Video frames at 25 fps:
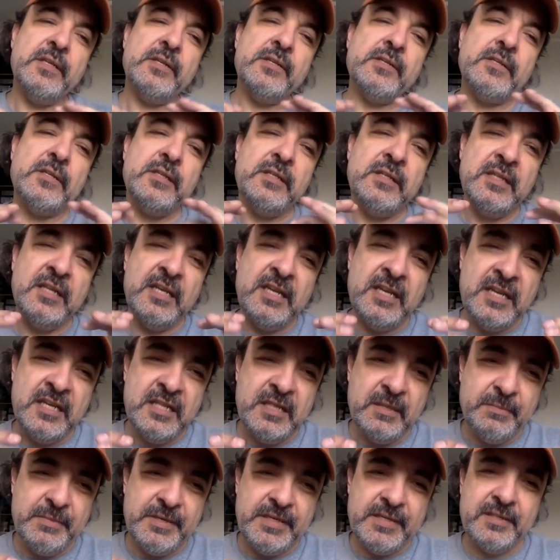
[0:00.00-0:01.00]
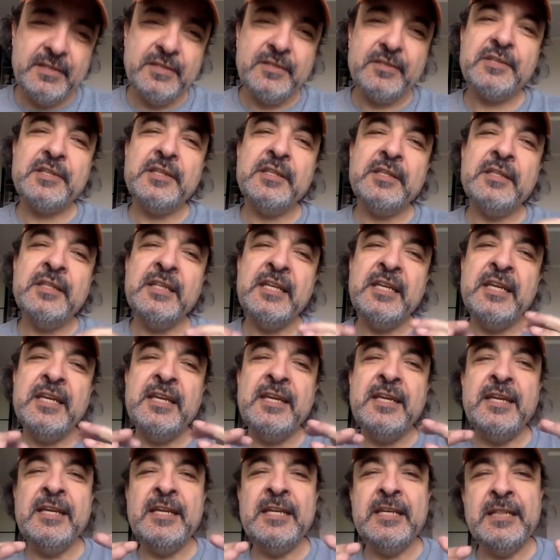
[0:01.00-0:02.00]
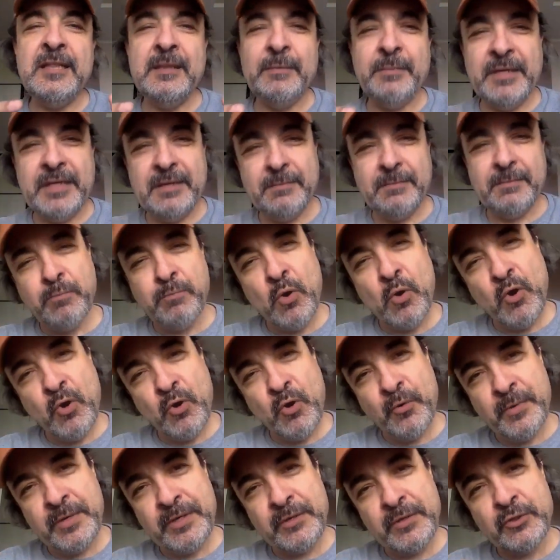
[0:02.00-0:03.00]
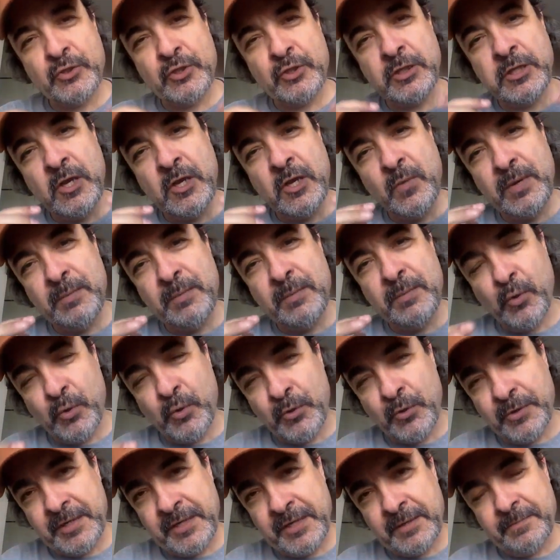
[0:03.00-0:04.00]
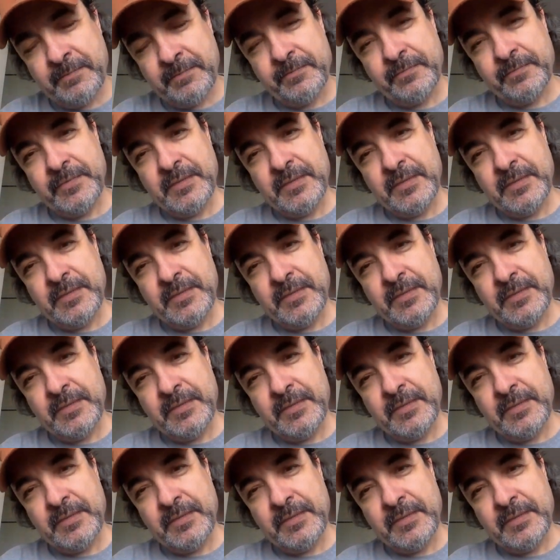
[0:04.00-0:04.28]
just a little bit. Boring, slow and boring.